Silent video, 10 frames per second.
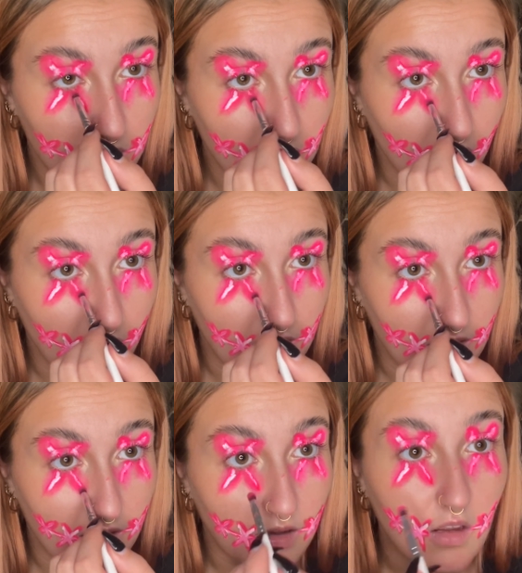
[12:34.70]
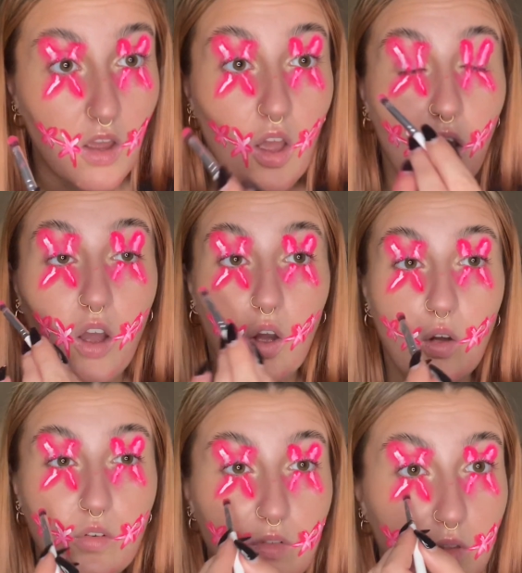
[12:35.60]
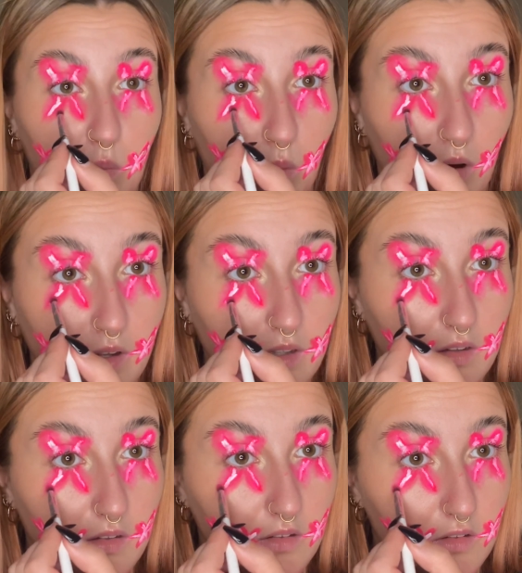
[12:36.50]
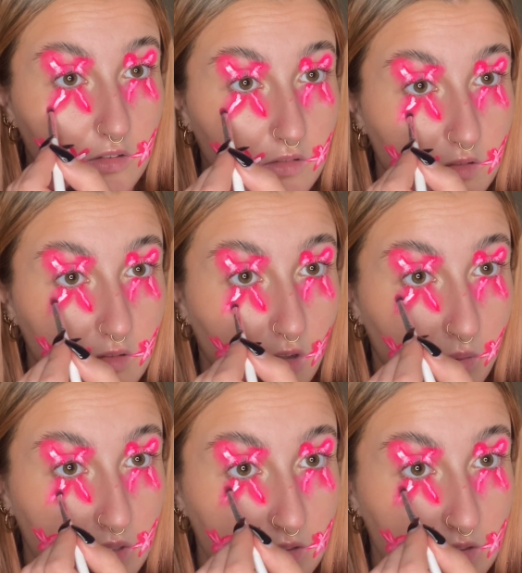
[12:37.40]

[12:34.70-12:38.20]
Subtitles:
slightly over the white so it's